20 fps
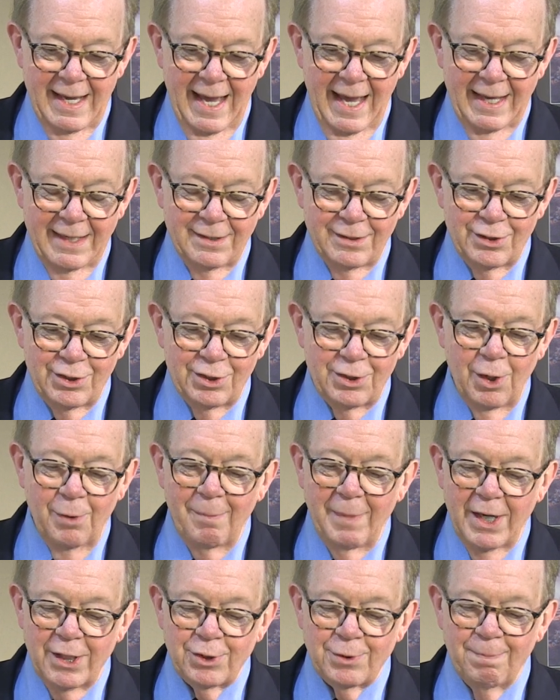and so
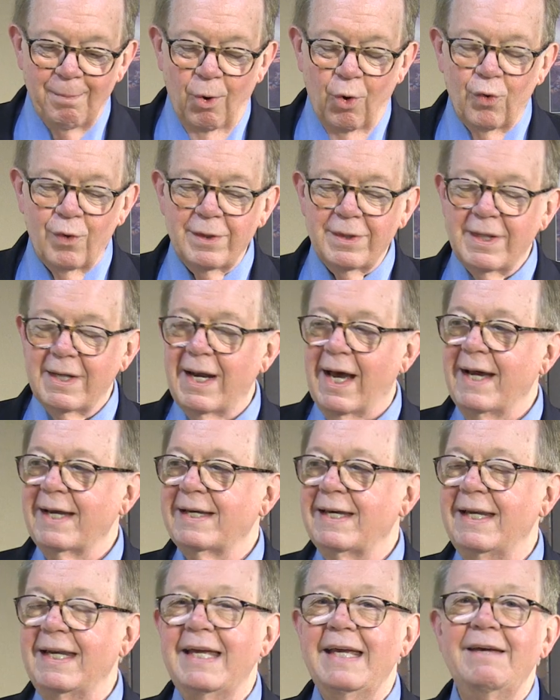much more than I
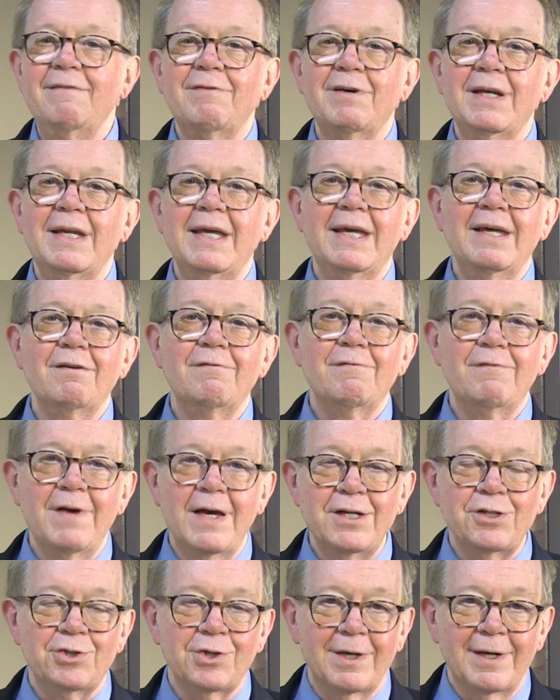can even
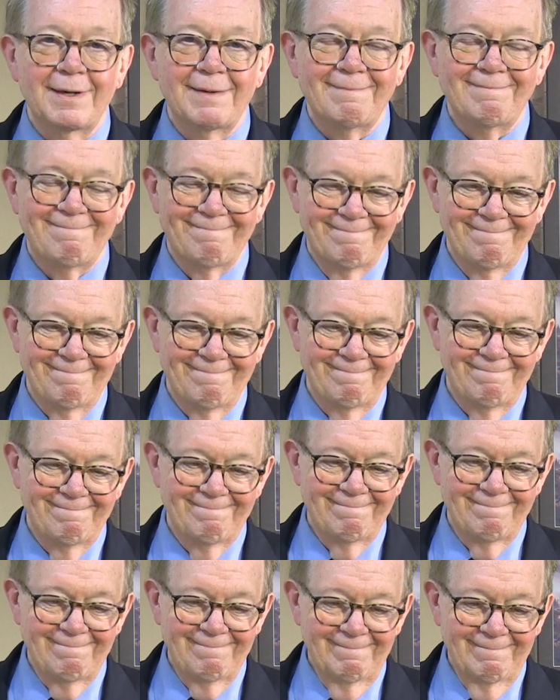envision
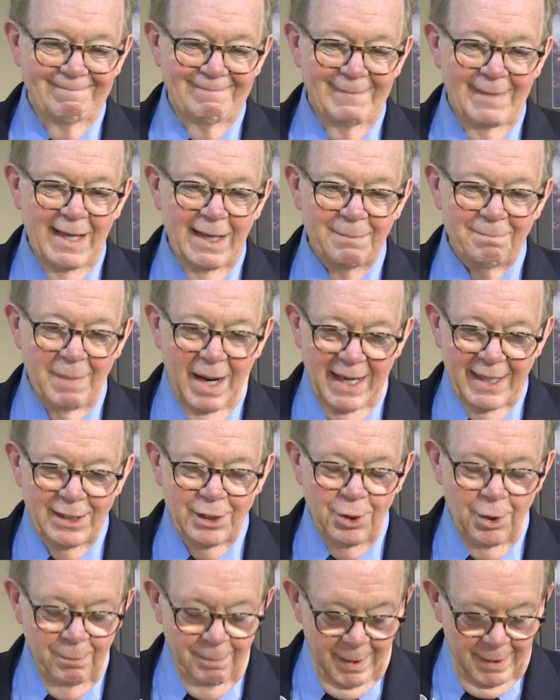in my
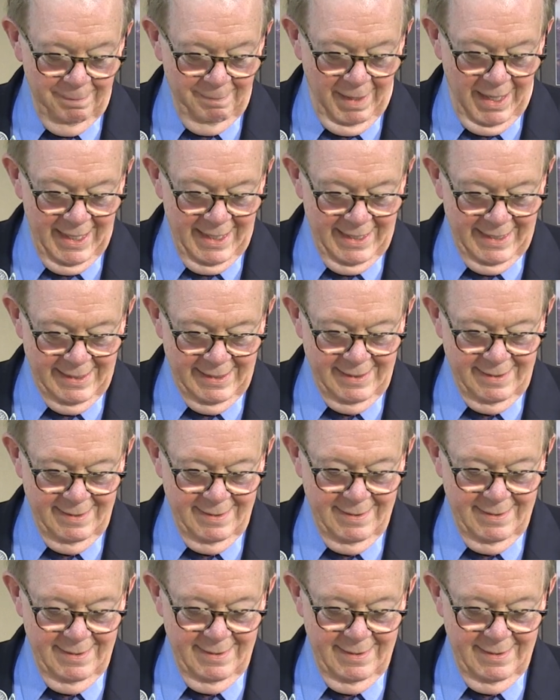human mind.